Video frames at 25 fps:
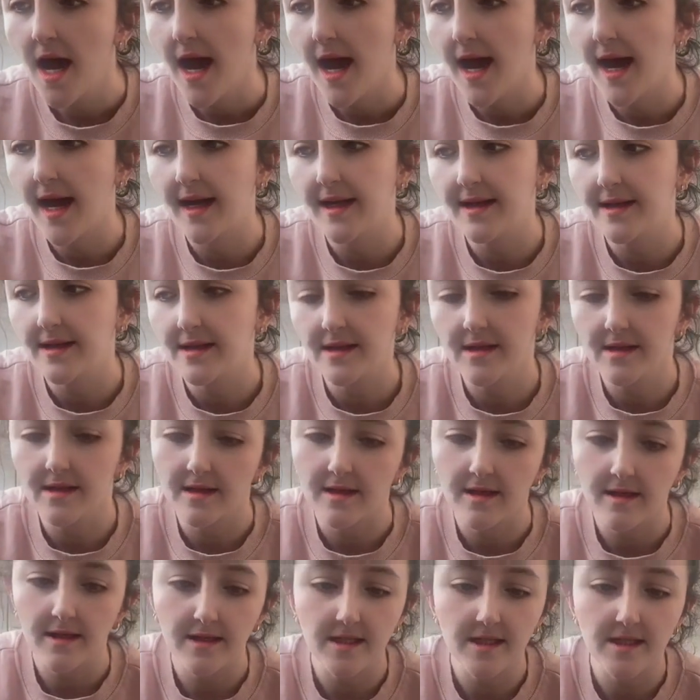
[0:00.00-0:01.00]
and
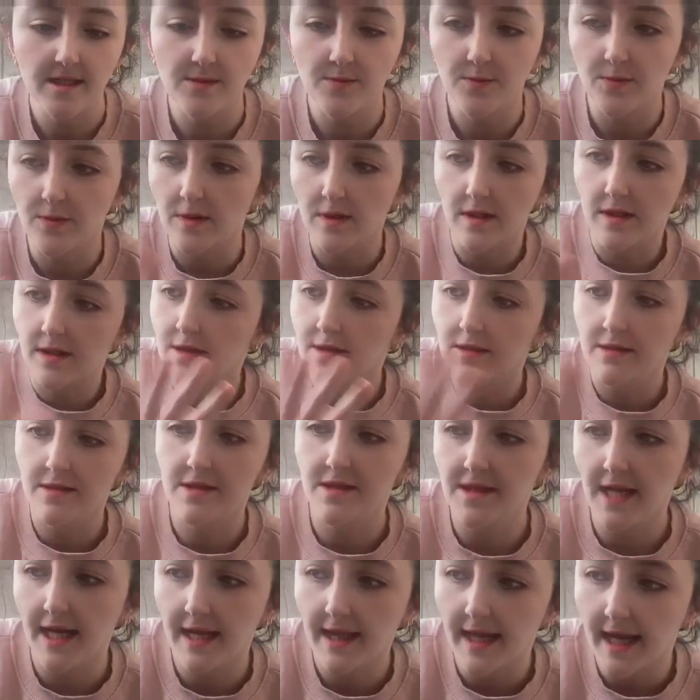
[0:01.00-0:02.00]
this will
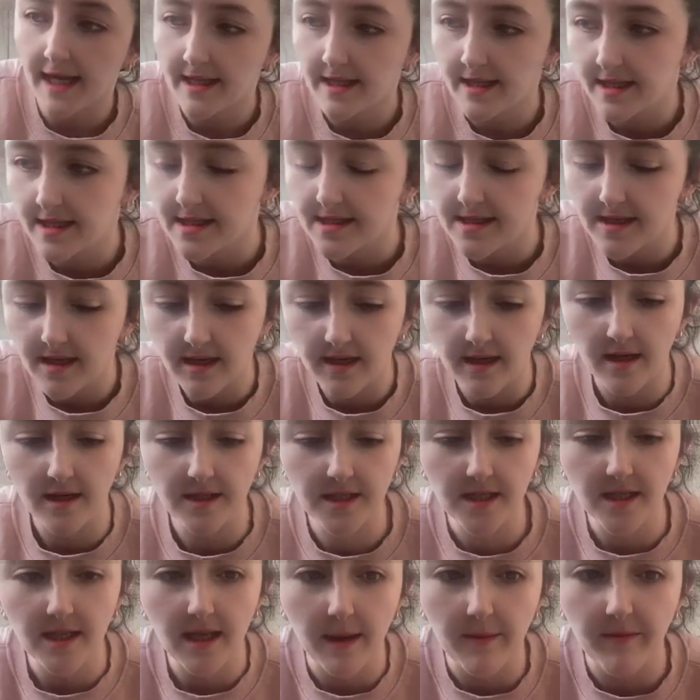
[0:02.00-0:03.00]
stay like this
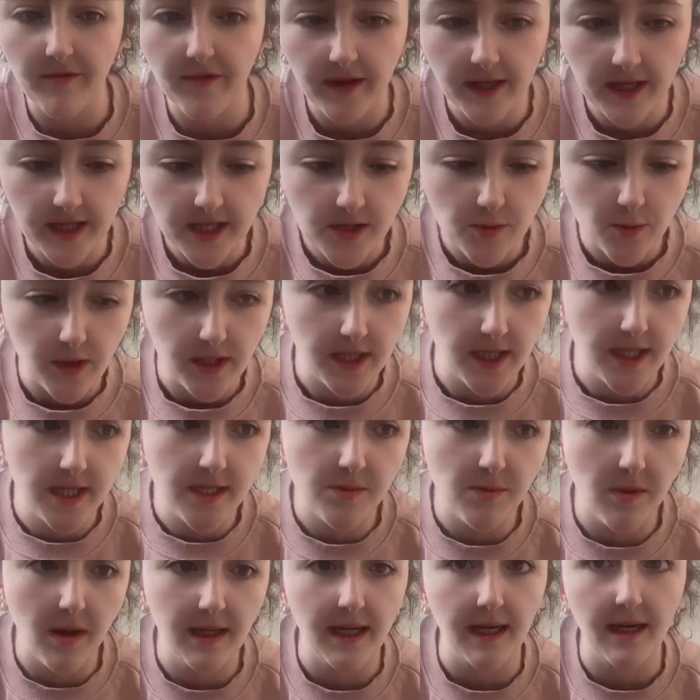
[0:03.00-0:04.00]
until I'm finished with
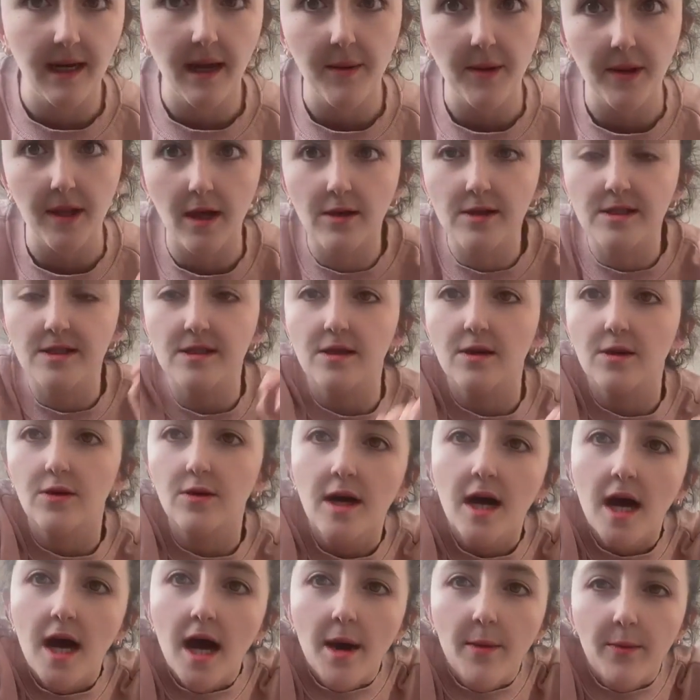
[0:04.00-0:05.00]
this one, and I will also
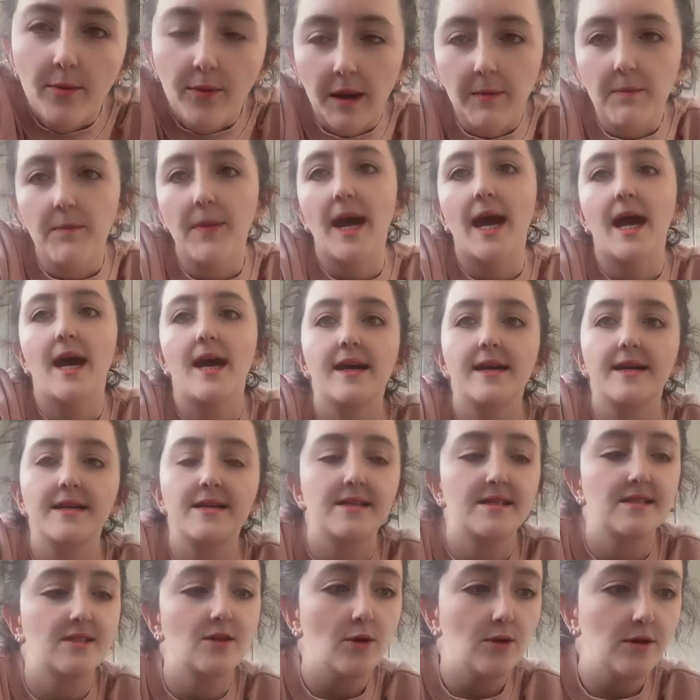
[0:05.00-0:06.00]
prepare a
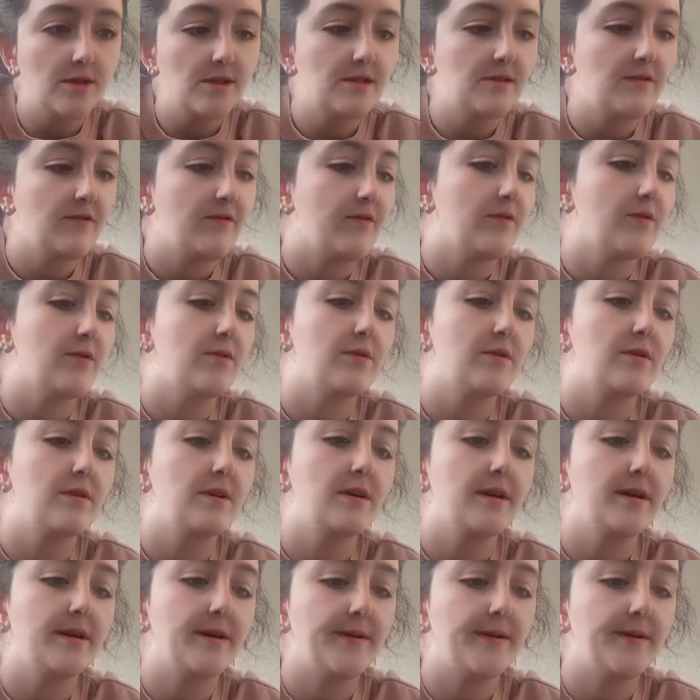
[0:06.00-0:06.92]
sauce for